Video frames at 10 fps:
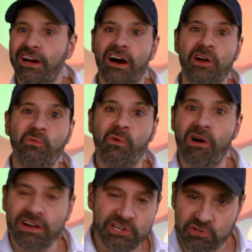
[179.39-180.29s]
God
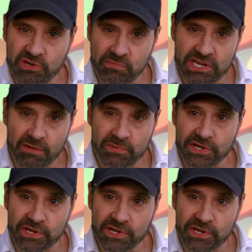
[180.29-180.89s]
wanted you to be a